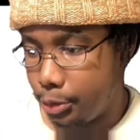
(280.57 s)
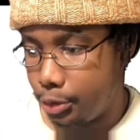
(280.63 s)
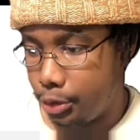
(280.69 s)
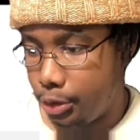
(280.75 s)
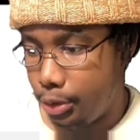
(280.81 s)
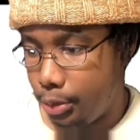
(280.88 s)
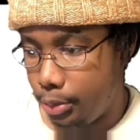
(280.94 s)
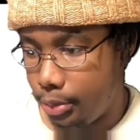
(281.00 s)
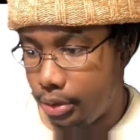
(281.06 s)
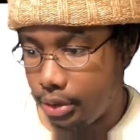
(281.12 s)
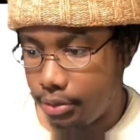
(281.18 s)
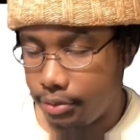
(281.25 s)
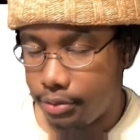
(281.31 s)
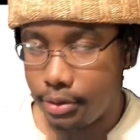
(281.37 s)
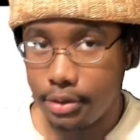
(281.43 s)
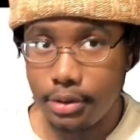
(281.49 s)
no
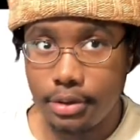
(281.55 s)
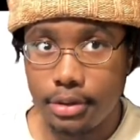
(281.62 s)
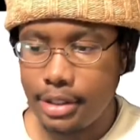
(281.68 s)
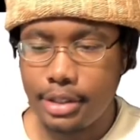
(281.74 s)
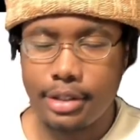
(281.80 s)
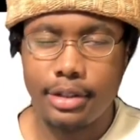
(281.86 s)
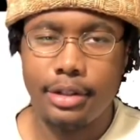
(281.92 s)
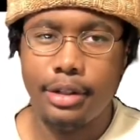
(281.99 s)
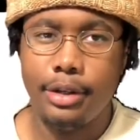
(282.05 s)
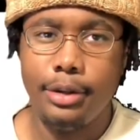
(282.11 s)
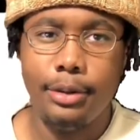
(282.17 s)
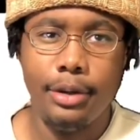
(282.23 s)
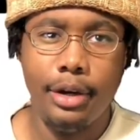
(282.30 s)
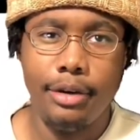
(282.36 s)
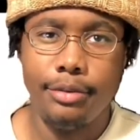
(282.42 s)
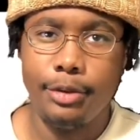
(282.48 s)
difference. Just
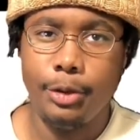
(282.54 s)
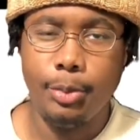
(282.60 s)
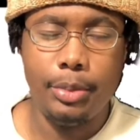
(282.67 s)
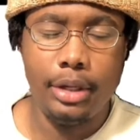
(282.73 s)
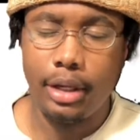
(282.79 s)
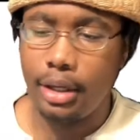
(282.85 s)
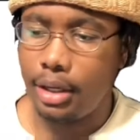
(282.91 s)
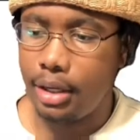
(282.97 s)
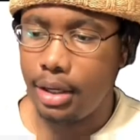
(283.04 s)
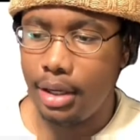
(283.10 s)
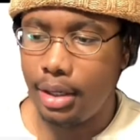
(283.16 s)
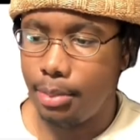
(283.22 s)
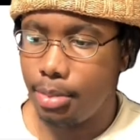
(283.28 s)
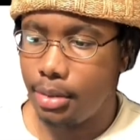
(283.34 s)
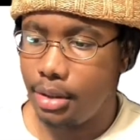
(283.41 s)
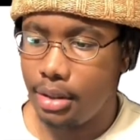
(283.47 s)
alone off it being a
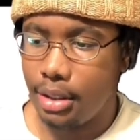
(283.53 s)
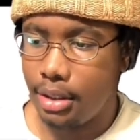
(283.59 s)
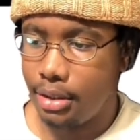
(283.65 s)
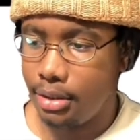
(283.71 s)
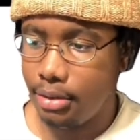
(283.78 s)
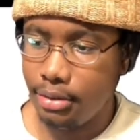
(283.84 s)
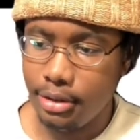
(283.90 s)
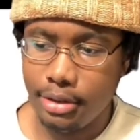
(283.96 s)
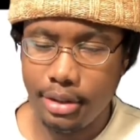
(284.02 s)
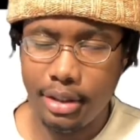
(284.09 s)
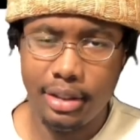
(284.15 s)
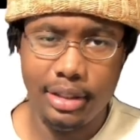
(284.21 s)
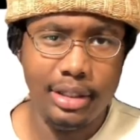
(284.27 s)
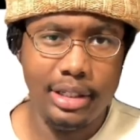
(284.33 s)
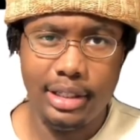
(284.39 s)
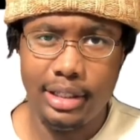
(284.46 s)
copy, a
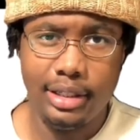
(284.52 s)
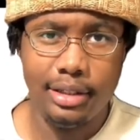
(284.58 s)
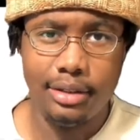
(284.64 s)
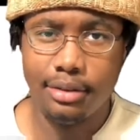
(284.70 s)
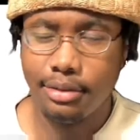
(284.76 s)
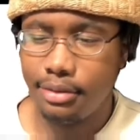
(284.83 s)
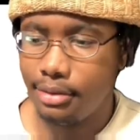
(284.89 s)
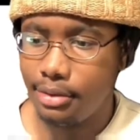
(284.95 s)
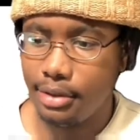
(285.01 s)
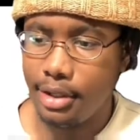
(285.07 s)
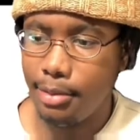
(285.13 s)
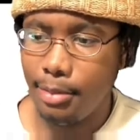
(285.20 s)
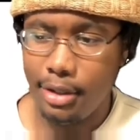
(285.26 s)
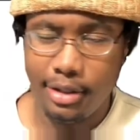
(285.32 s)
D. Come on,